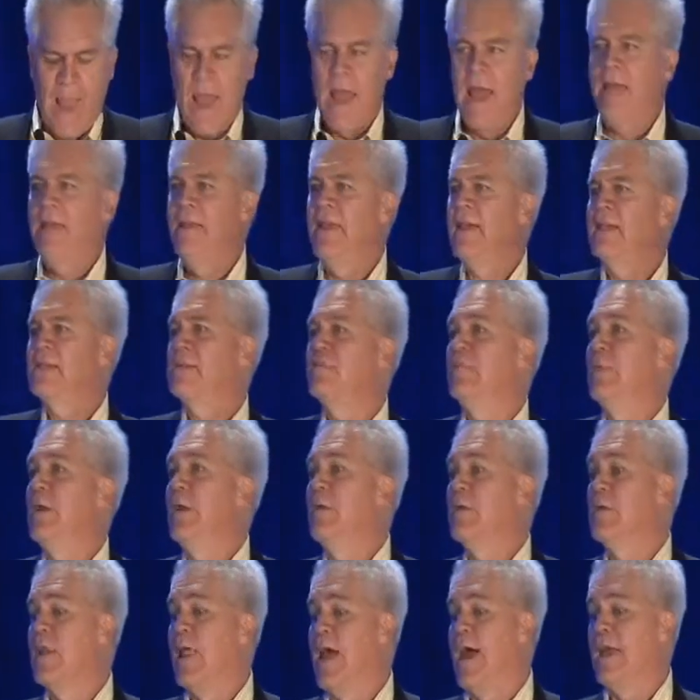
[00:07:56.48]
And yes, we
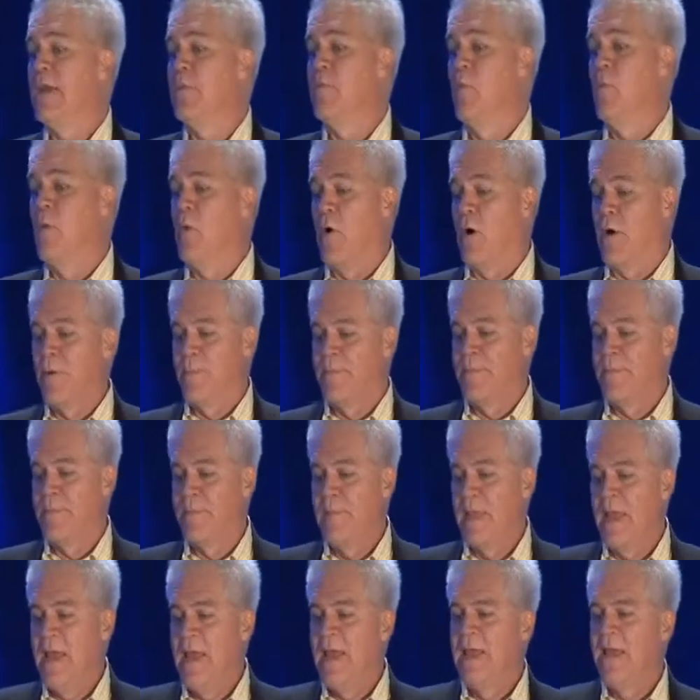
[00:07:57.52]
would like more.
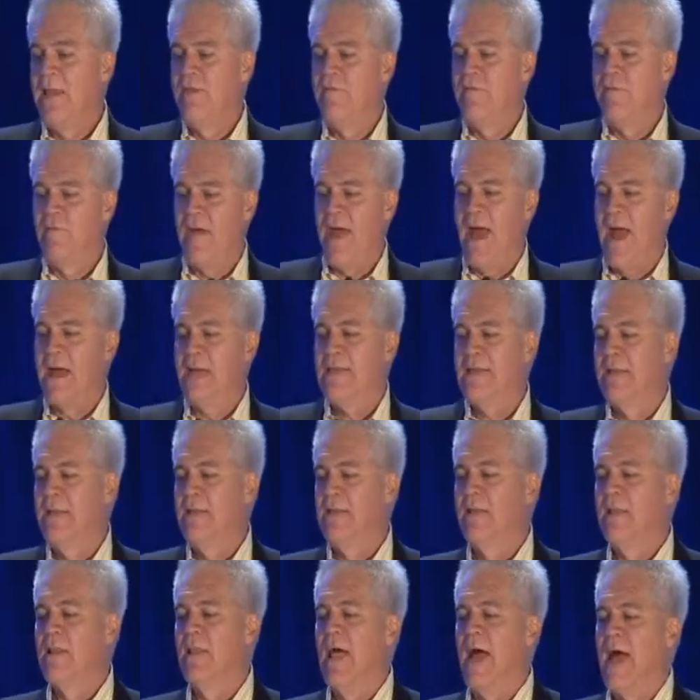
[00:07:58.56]
In fact,
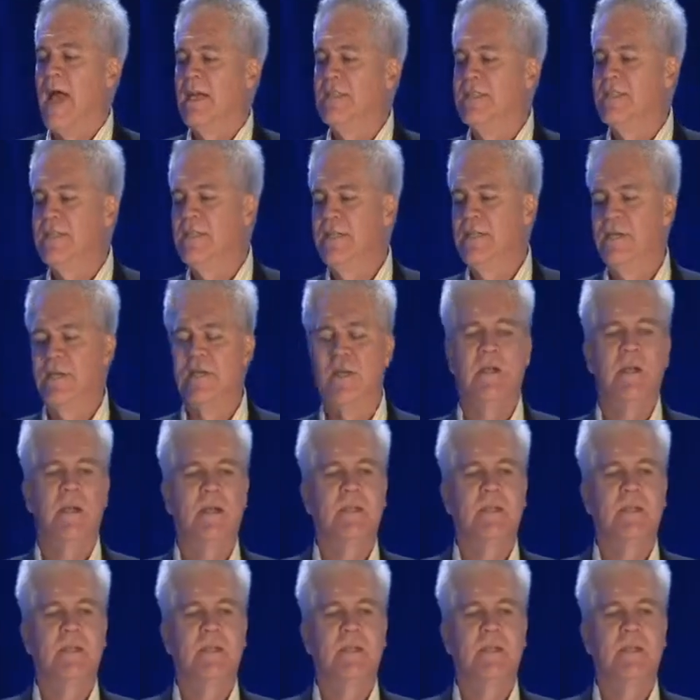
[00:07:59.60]
in the last year,